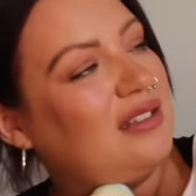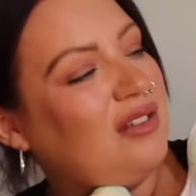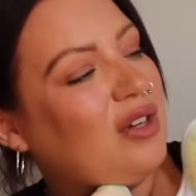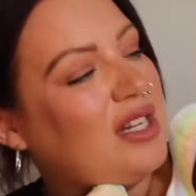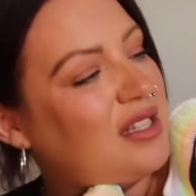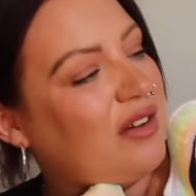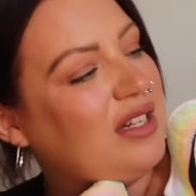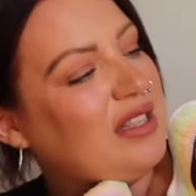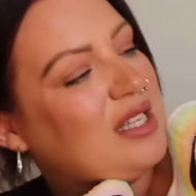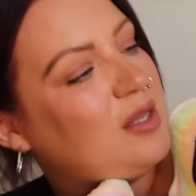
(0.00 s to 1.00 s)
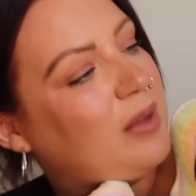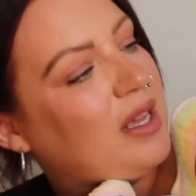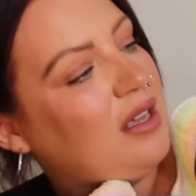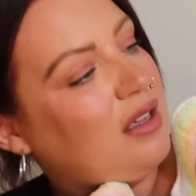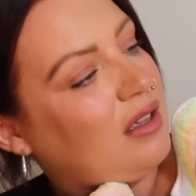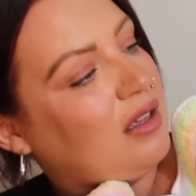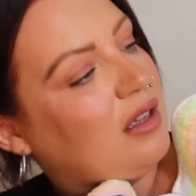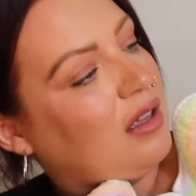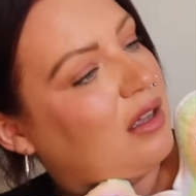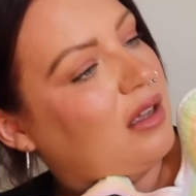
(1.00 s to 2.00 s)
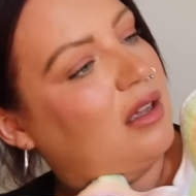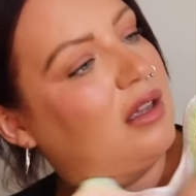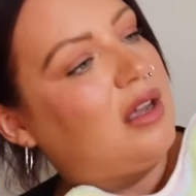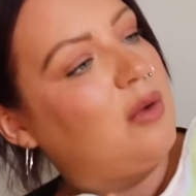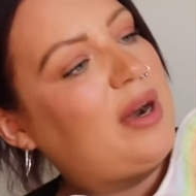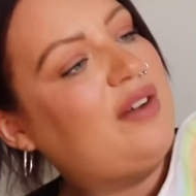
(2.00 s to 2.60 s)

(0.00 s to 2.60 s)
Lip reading: necessarily this bit. And